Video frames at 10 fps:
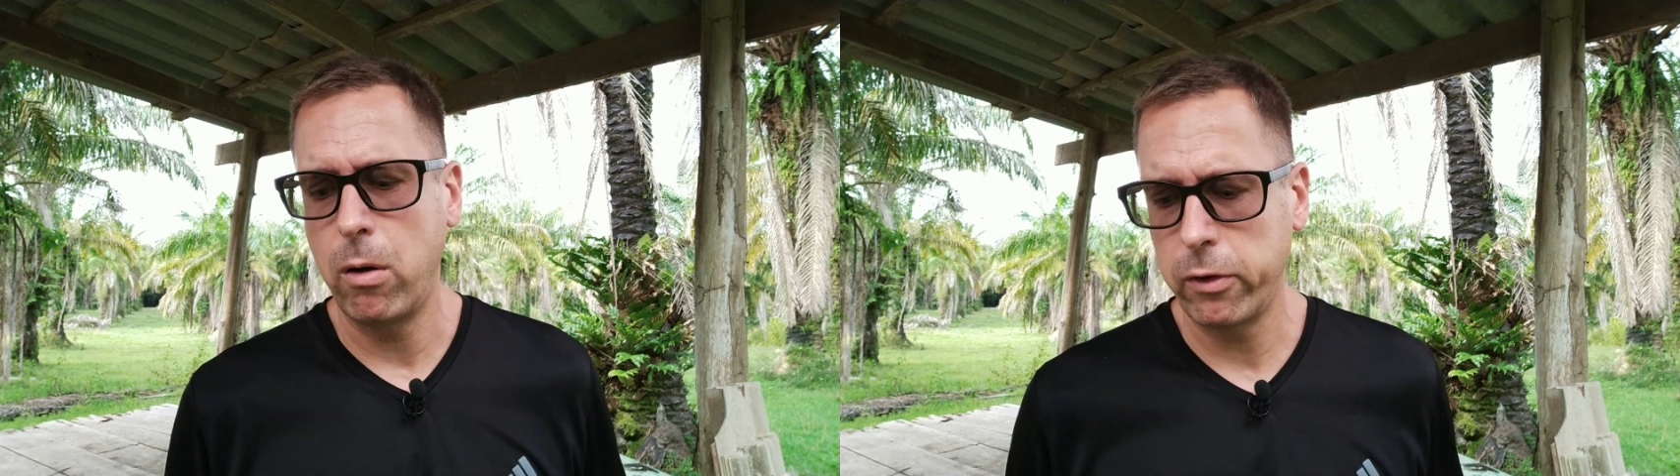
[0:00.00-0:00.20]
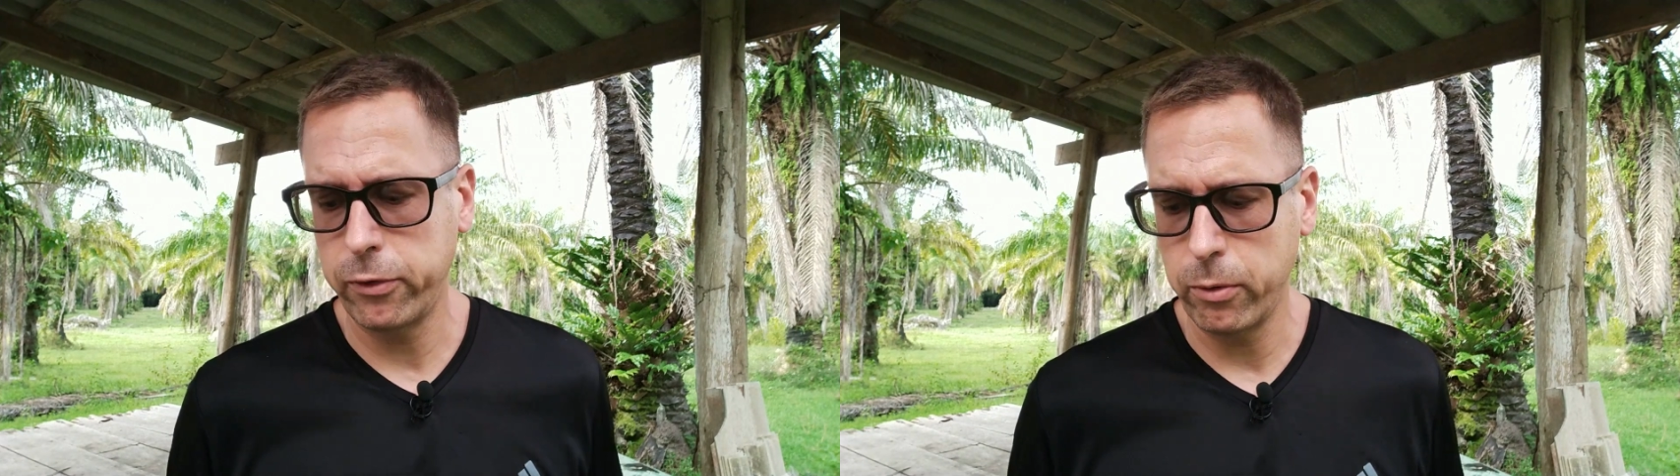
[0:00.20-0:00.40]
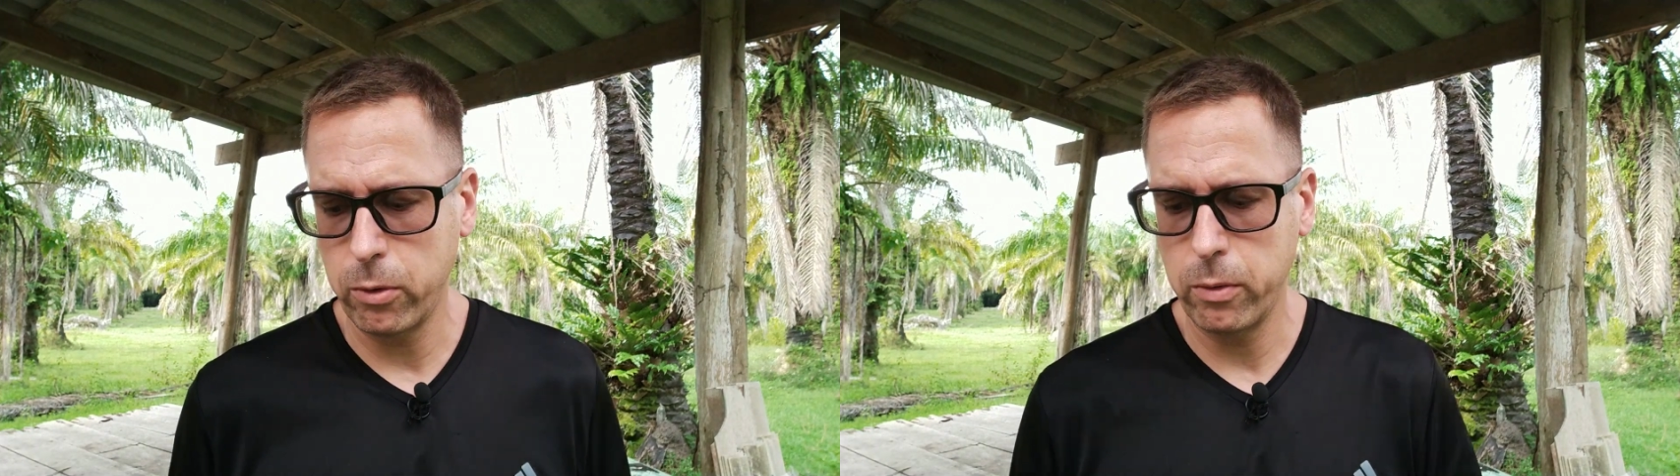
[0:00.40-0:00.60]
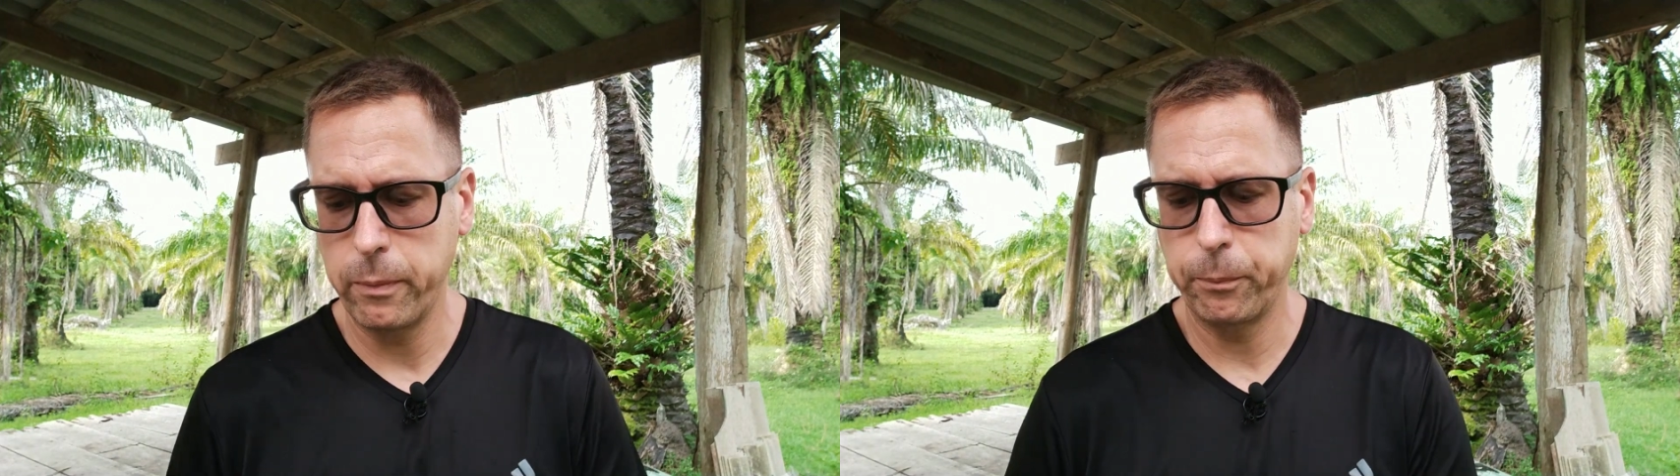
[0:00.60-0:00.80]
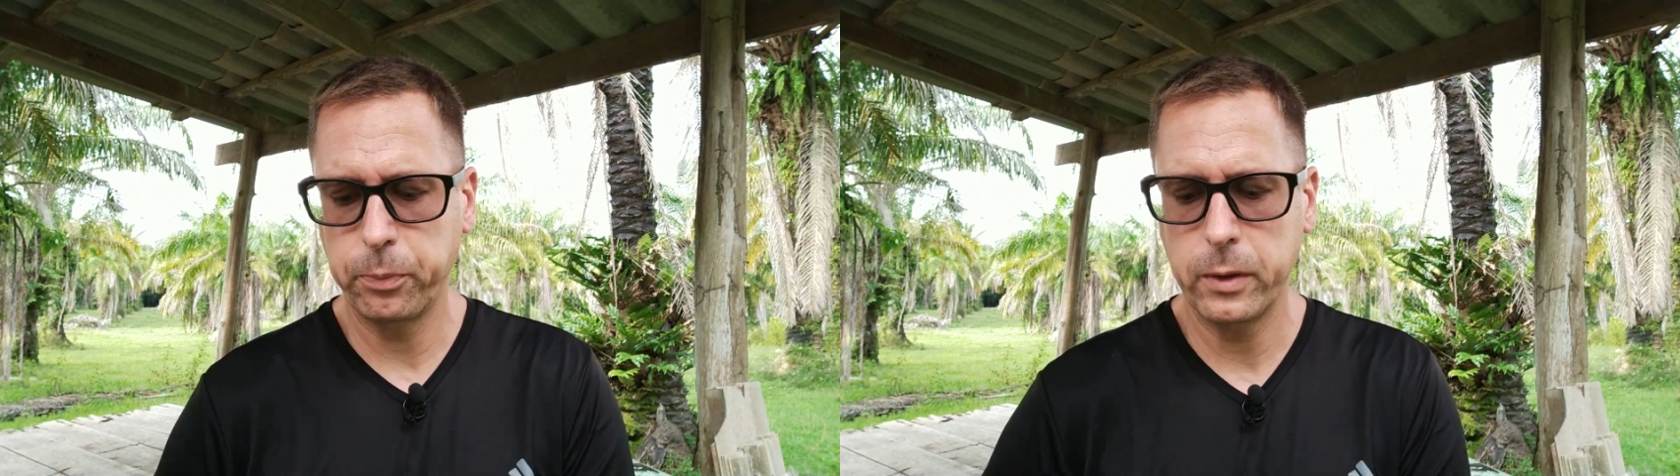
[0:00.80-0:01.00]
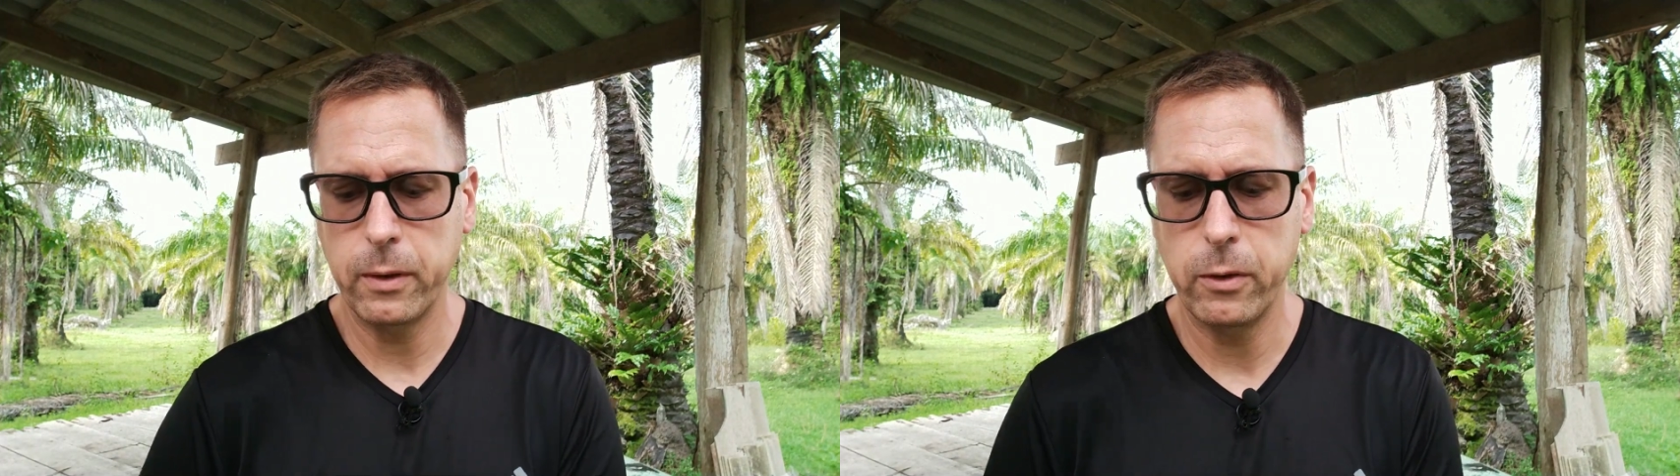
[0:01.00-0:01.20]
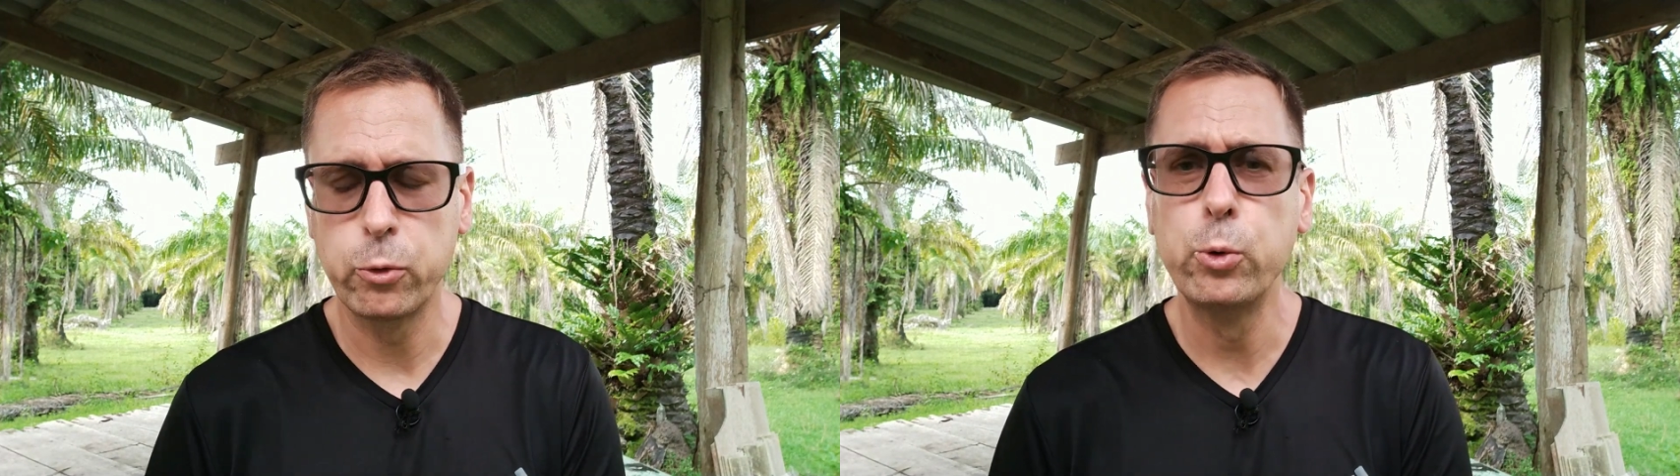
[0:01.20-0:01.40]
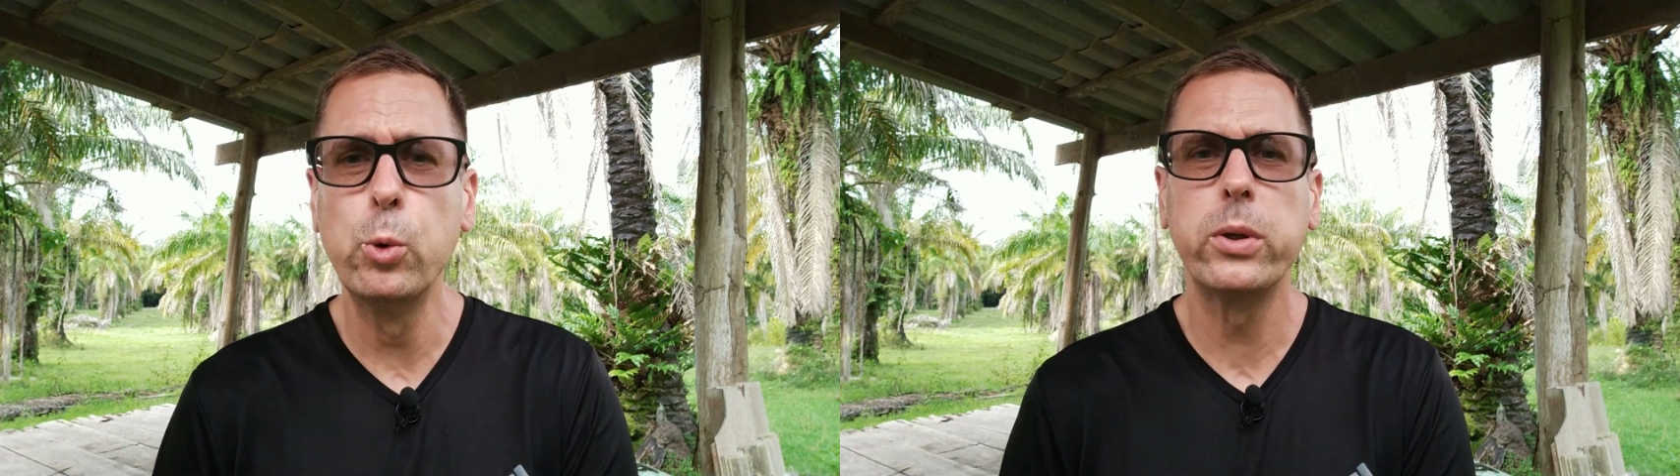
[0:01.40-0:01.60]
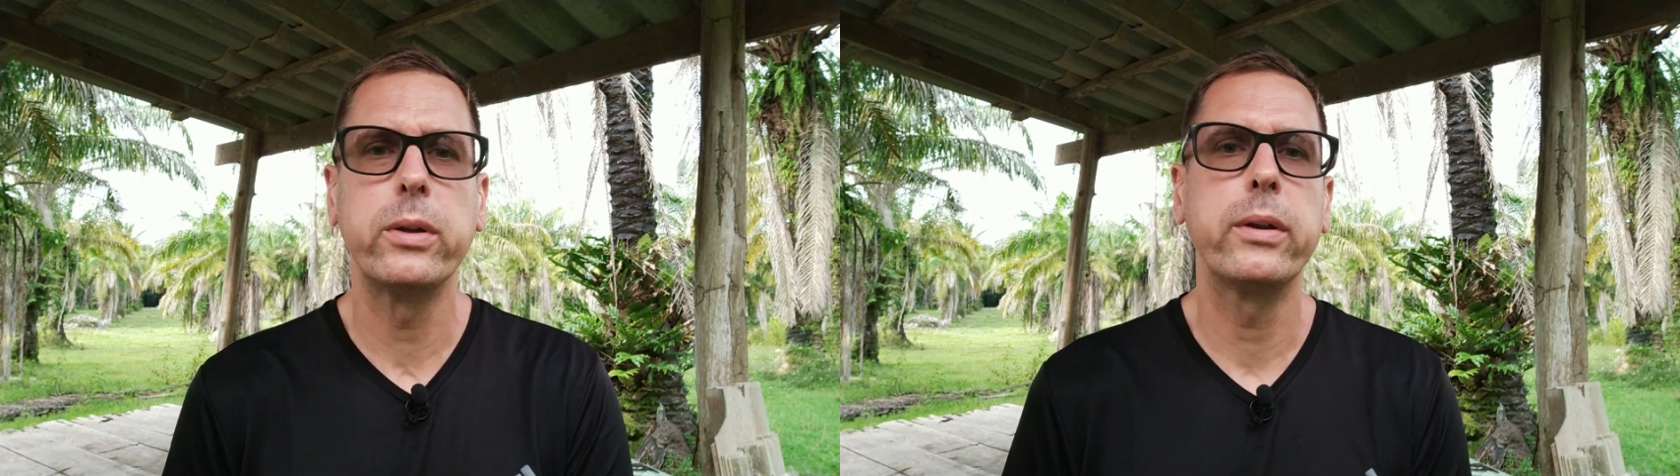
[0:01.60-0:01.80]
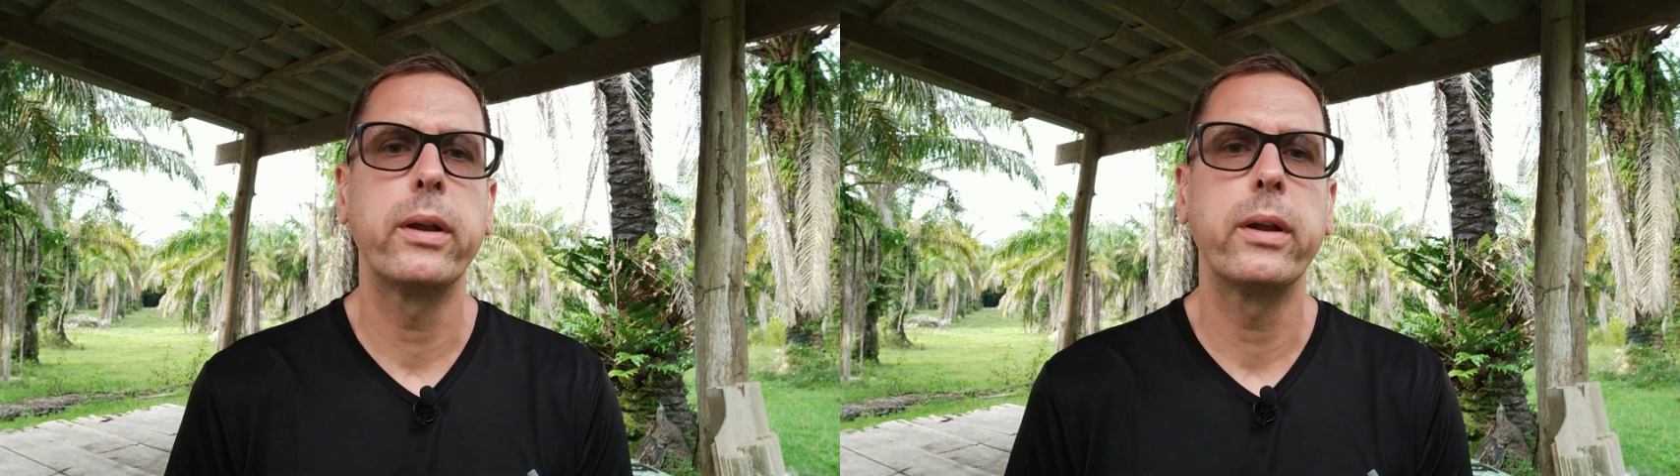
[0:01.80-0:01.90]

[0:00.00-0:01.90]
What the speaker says: are also rooted